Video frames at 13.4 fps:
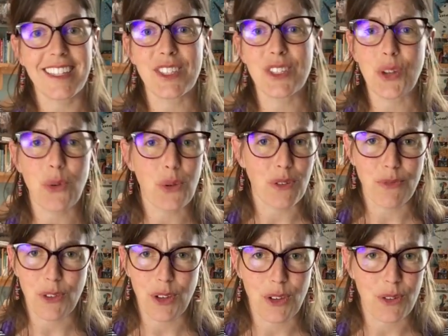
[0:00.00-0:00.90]
It's so good
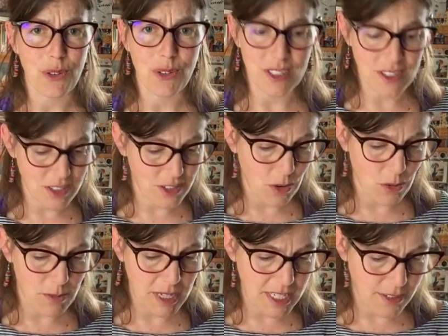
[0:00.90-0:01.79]
for you in so
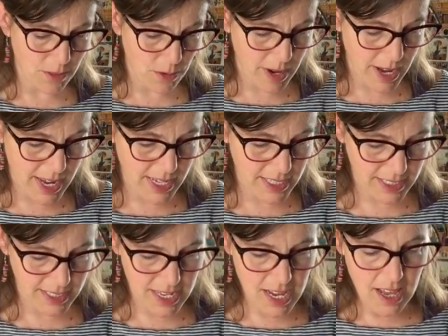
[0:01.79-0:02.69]
many different
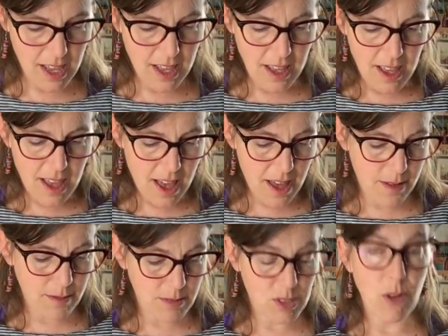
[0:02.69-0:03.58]
ways. So